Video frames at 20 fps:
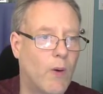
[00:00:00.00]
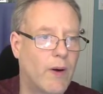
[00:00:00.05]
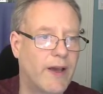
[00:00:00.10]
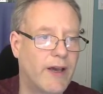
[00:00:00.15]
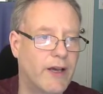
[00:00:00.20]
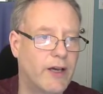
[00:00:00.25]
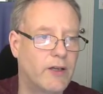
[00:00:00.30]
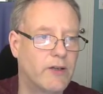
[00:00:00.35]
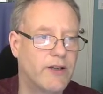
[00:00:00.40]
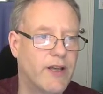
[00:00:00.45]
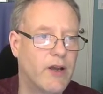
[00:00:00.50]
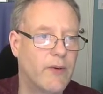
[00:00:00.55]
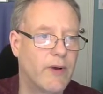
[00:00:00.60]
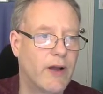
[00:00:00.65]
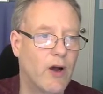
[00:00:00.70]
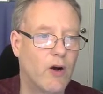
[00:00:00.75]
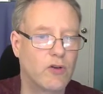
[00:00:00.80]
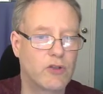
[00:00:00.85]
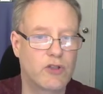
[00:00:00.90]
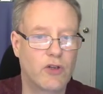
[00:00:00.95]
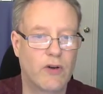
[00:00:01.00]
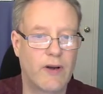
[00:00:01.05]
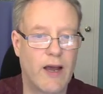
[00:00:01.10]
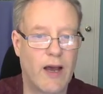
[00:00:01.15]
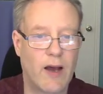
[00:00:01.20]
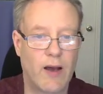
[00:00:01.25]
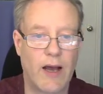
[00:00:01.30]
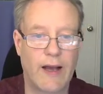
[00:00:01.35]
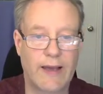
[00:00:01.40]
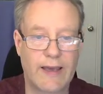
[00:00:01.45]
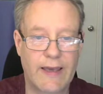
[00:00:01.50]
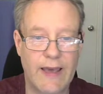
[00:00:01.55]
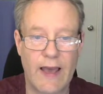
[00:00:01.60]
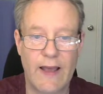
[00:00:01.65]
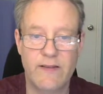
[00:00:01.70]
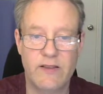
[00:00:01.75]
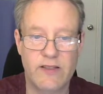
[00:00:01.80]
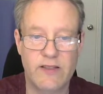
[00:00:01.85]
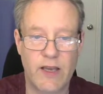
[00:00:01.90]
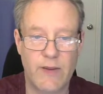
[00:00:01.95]
Okay, good. Here we go. So now,
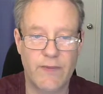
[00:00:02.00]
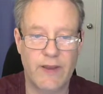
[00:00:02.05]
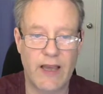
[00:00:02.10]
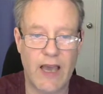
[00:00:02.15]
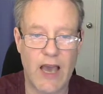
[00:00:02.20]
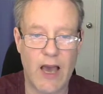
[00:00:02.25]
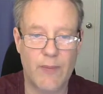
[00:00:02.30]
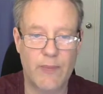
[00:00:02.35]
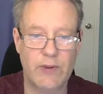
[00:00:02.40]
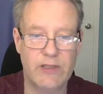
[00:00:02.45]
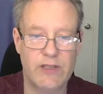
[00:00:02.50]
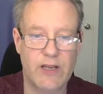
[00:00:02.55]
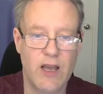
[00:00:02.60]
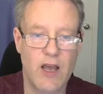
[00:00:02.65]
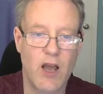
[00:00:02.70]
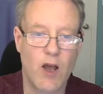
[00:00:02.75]
again, same thing happens.